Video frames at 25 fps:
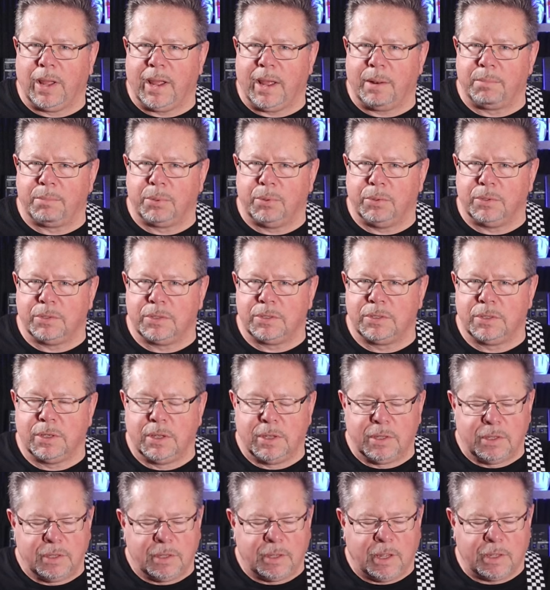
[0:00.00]
outputs.
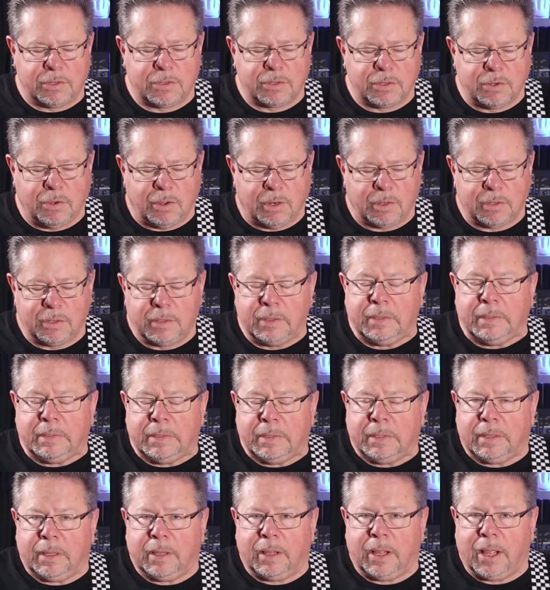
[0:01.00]
It's got
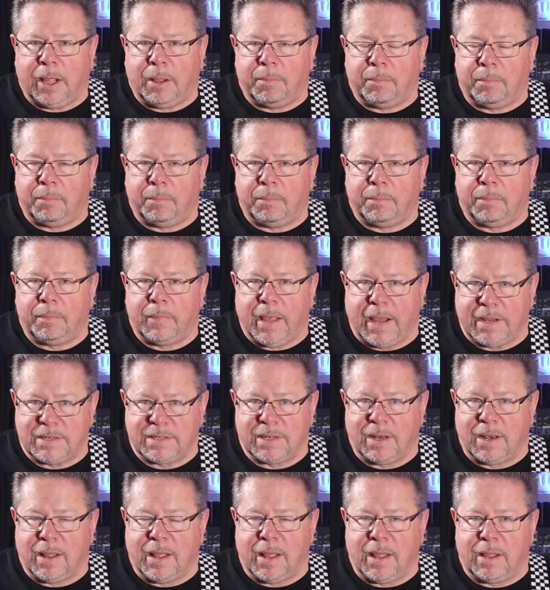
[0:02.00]
um,
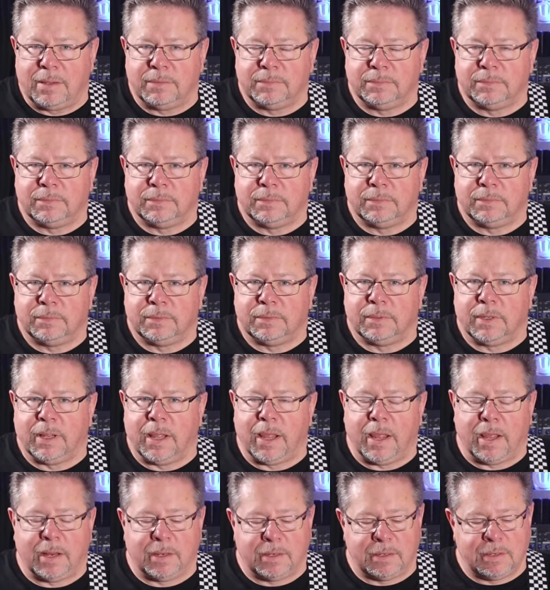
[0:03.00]
XLR
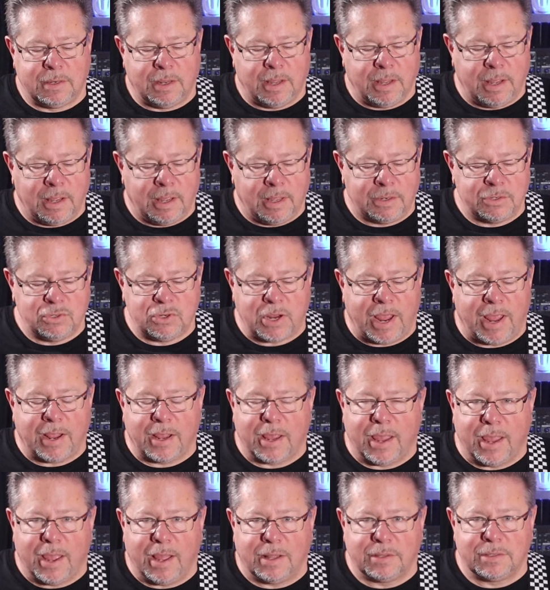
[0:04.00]
and uh,
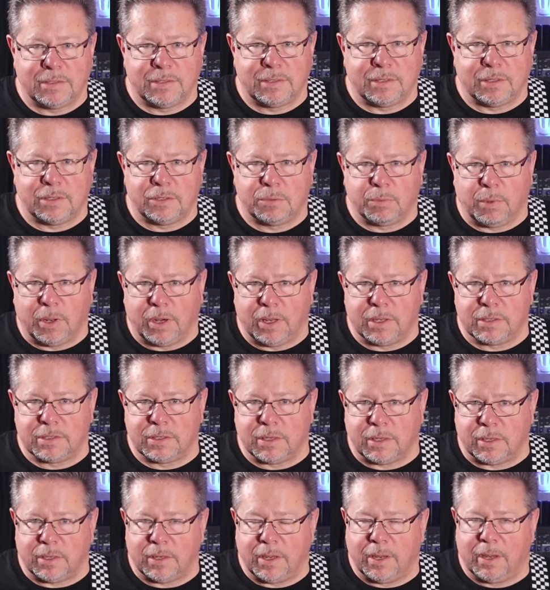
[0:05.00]
jack outs as well
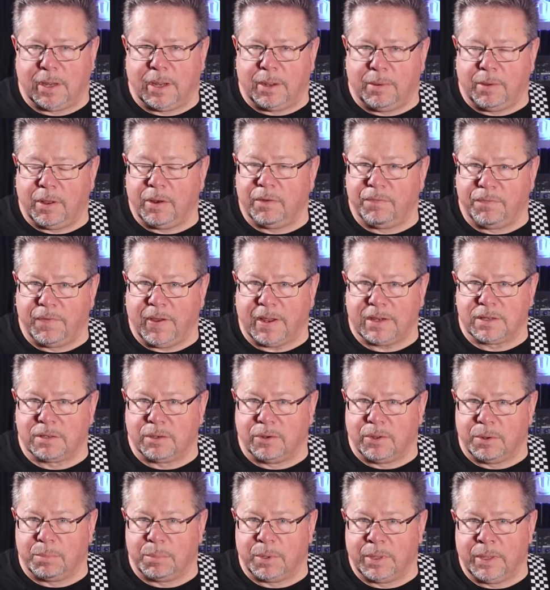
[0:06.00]
as uh, an effects
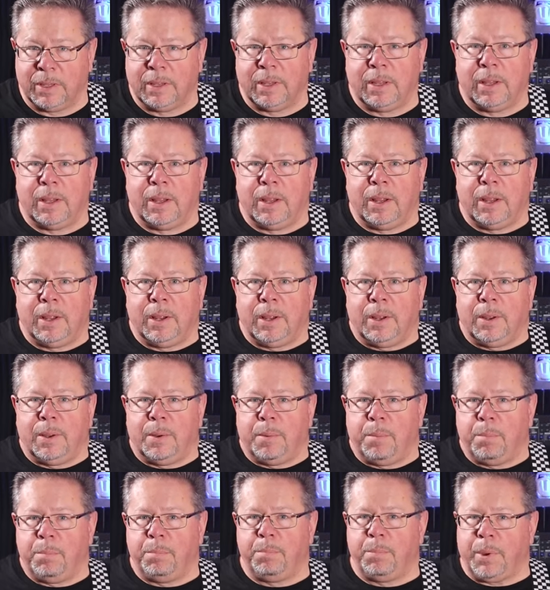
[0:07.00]
loop,
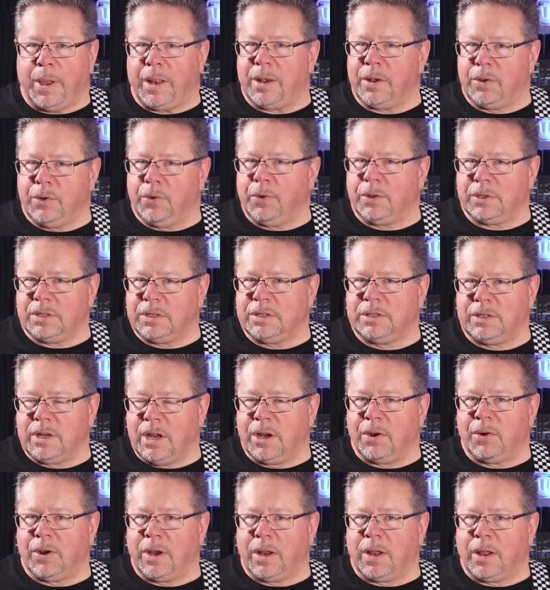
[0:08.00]
but not
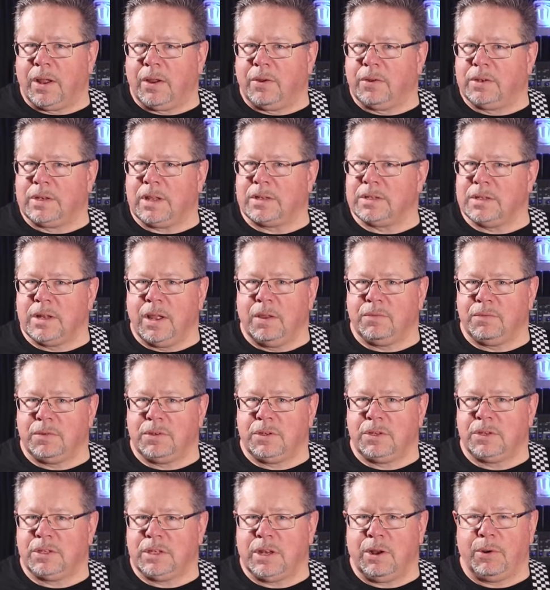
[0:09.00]
stereo. It doesn't have
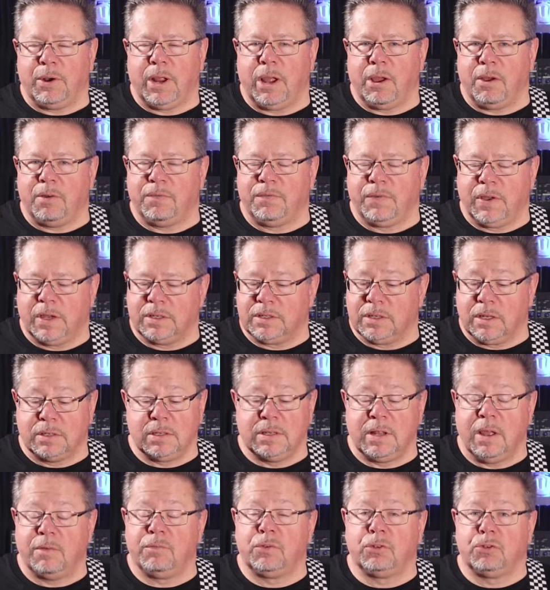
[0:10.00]
stereo effects.
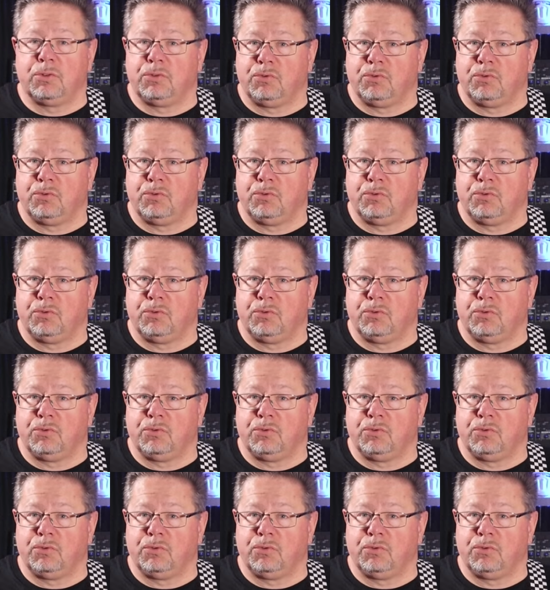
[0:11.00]
Doesn't have